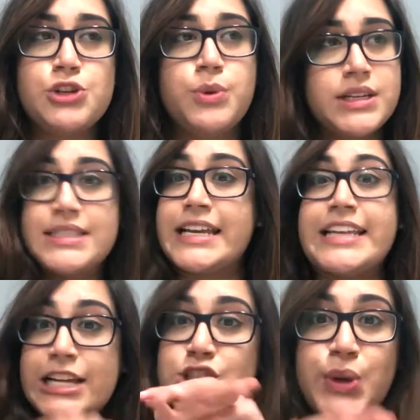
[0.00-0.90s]
you want to say
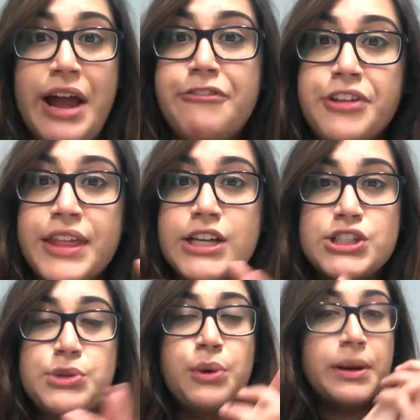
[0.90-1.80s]
yes to everything
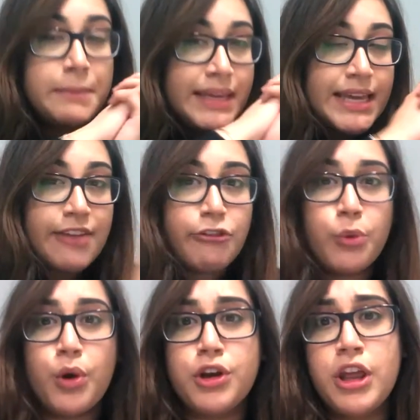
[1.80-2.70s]
because you want to meet
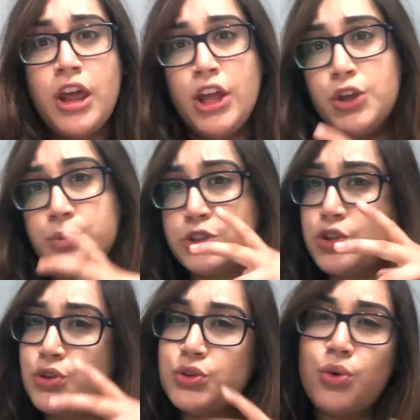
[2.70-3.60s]
everyone, you want to
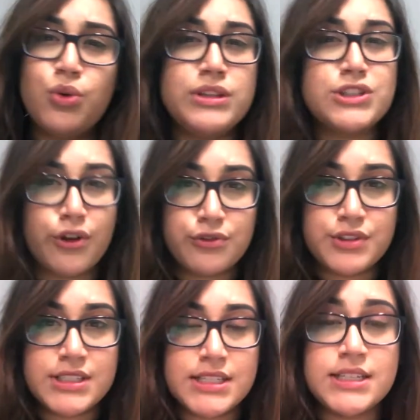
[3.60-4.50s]
go to all these
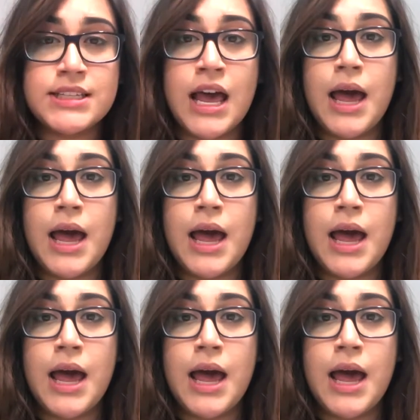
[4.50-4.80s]
conferences.